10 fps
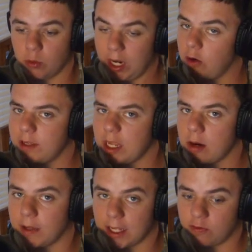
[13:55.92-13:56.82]
is right over
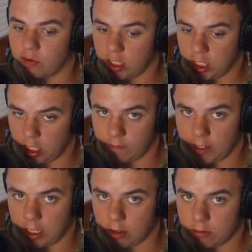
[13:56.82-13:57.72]
there, but that's for another
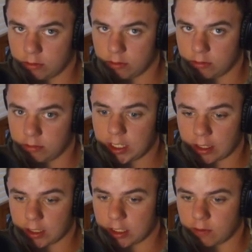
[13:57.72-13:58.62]
video.
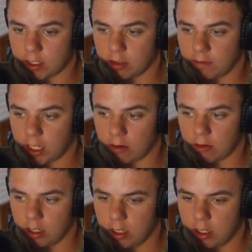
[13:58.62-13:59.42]
Yeah, that's for another video.